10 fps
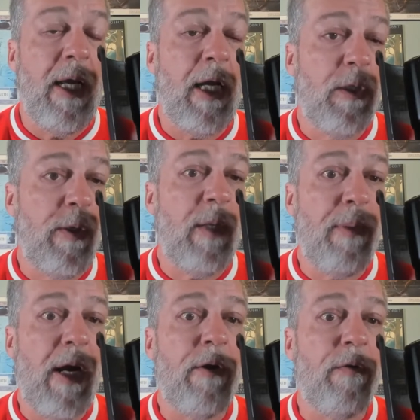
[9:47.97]
including
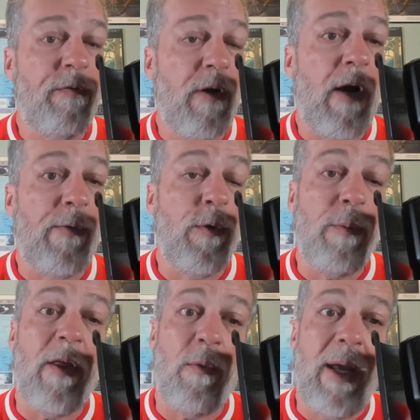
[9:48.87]
by her father, who,
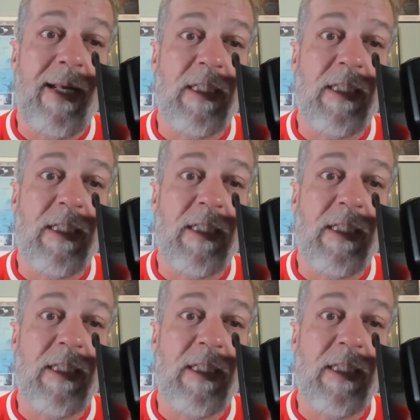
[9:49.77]
by the way,